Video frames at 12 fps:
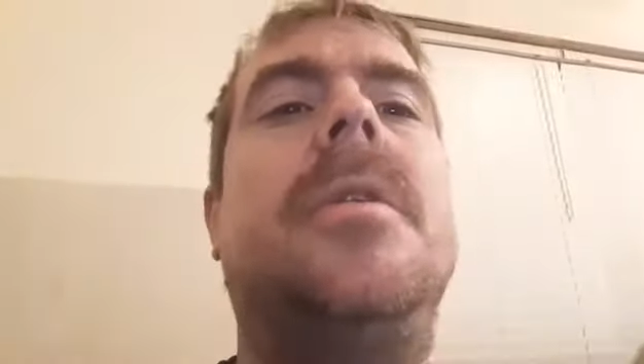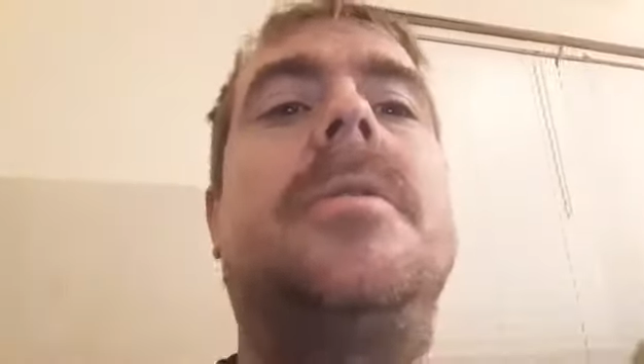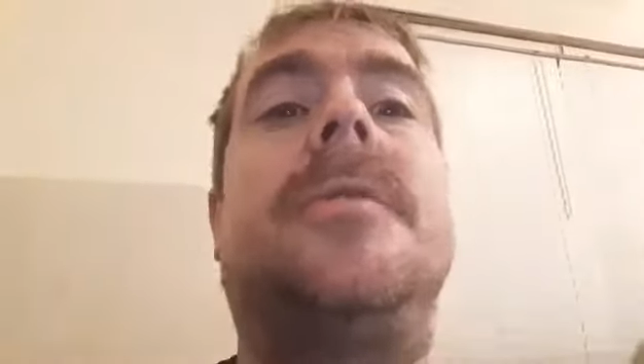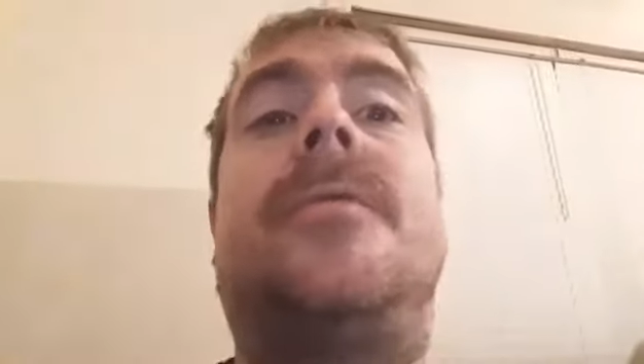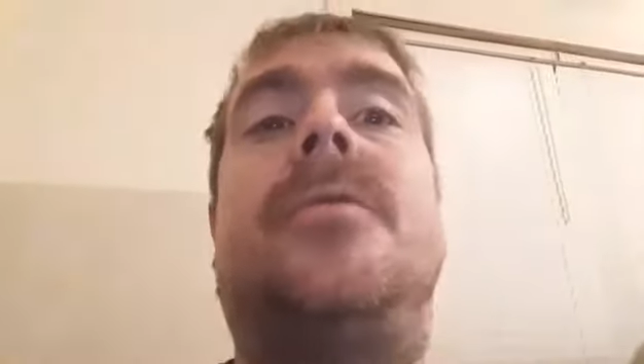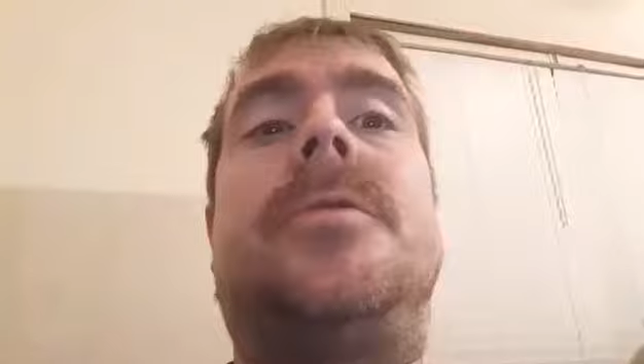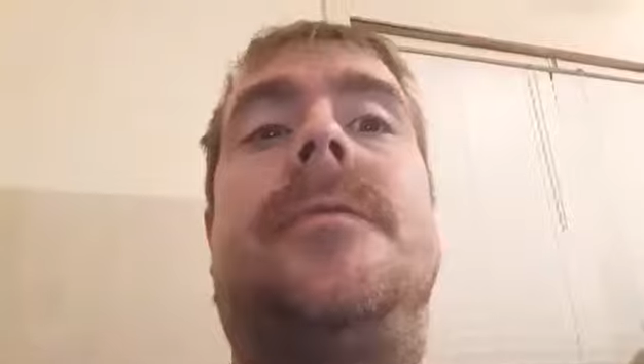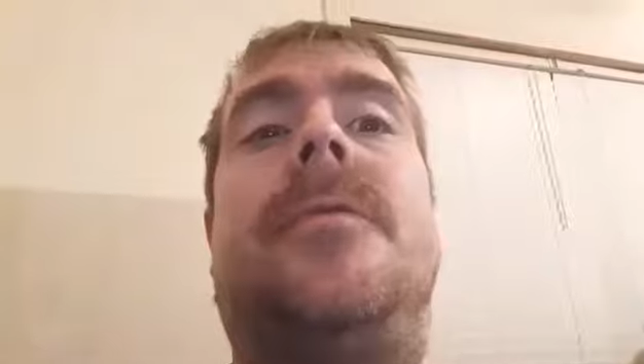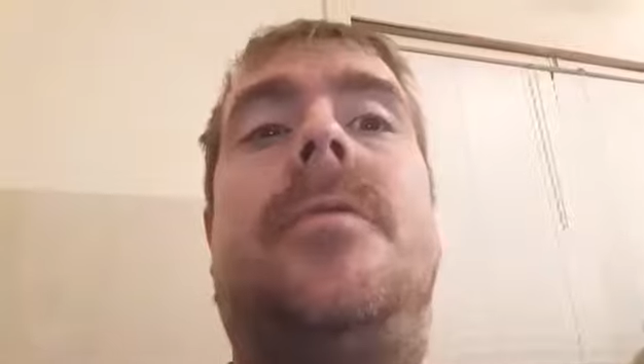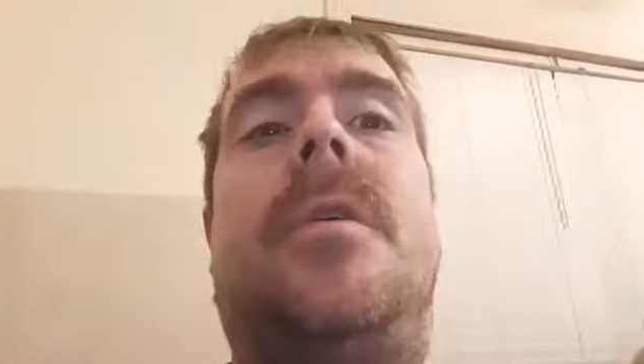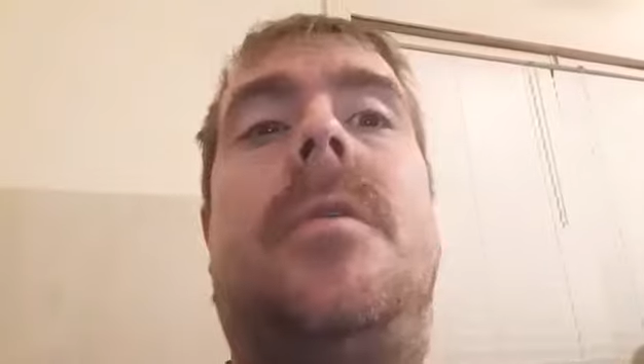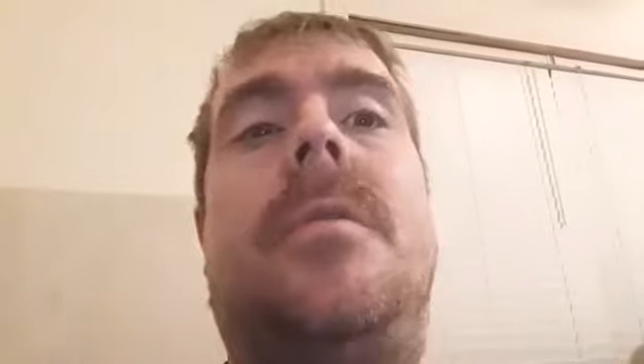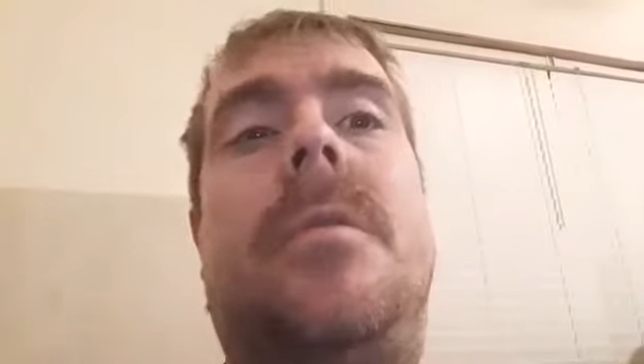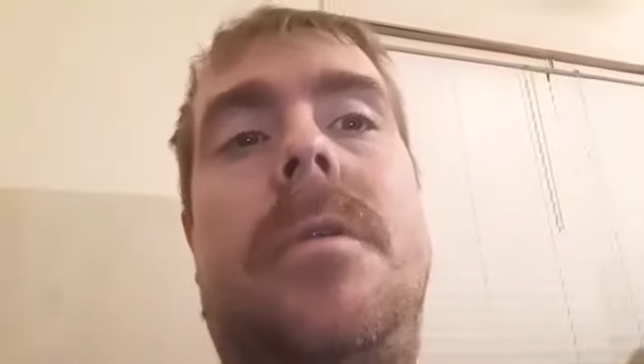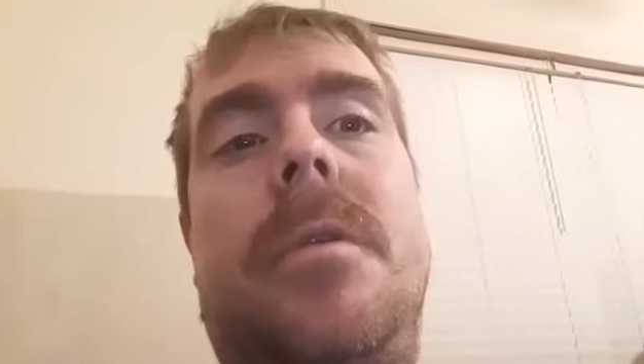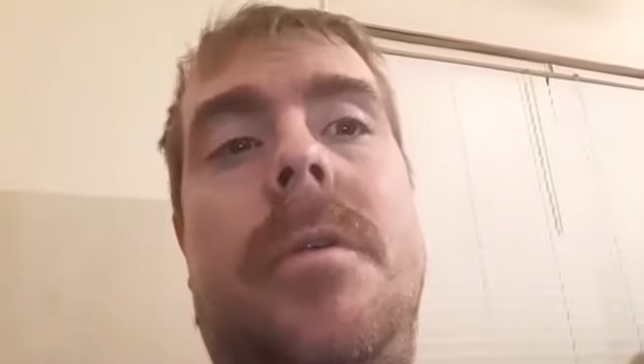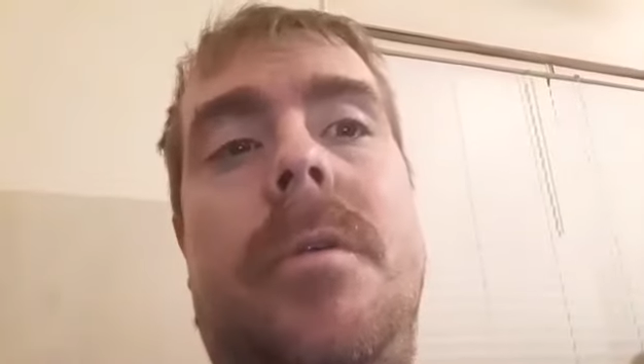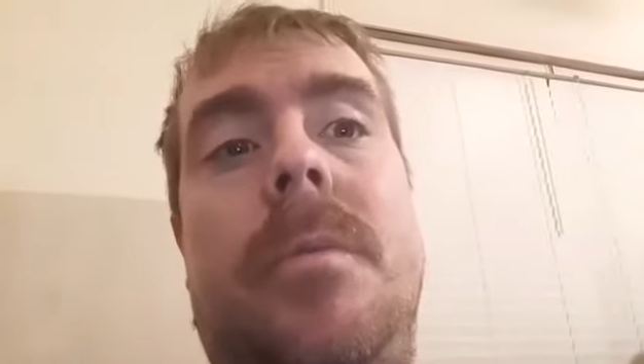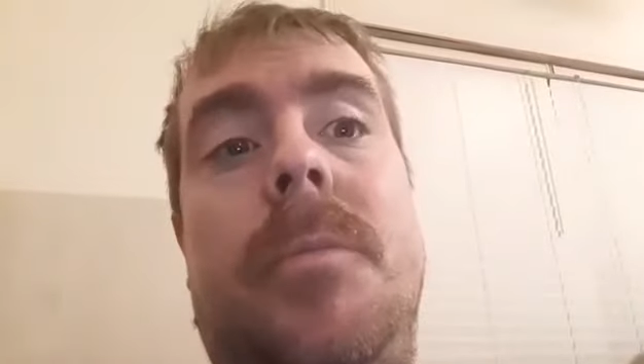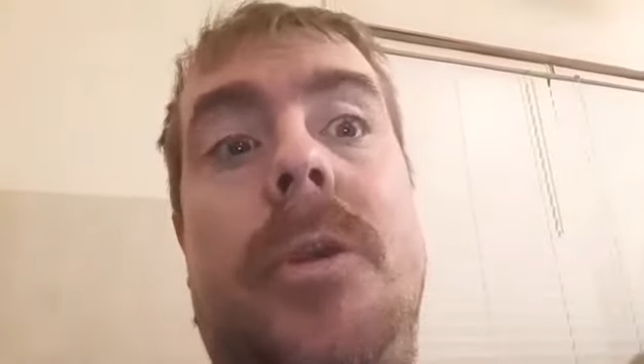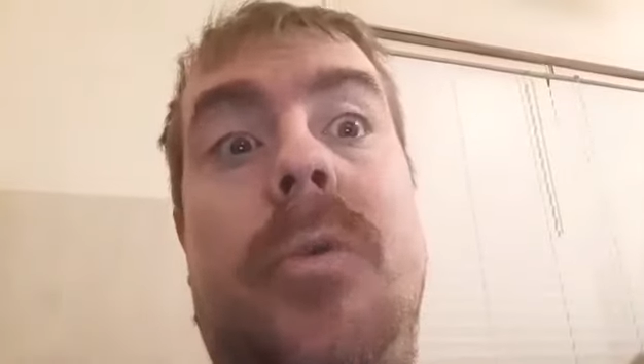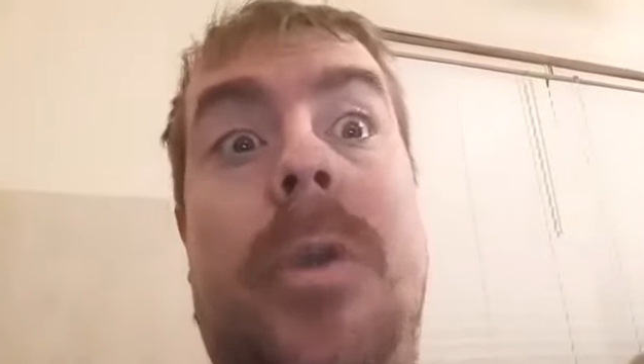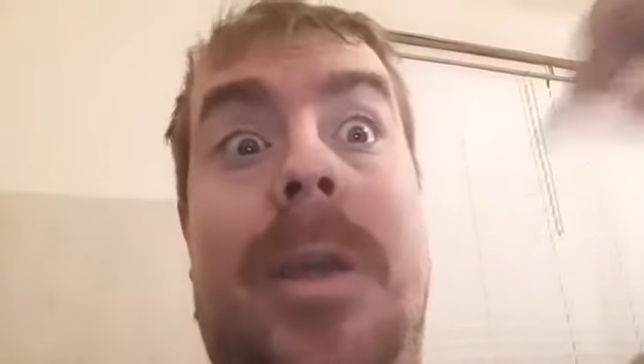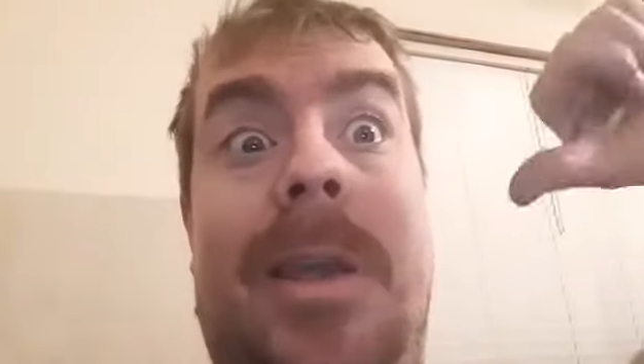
Because if it wasn't for y'all, there would be no